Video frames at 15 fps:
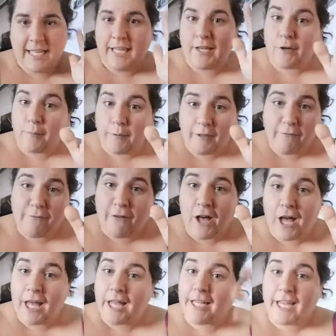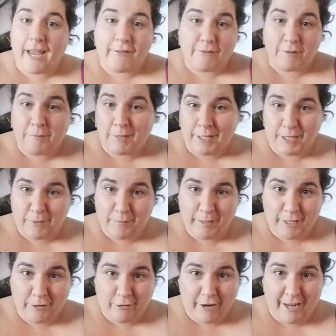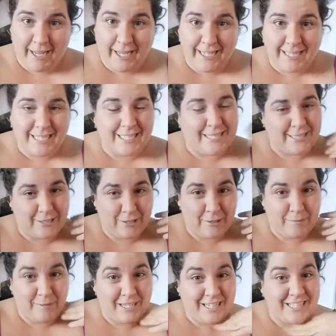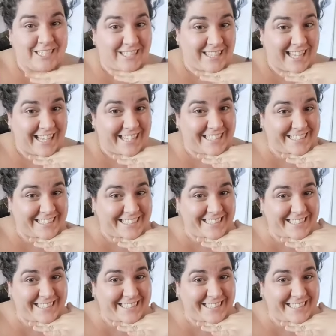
It'll be fine. Everybody will be great. It's going to be a delight.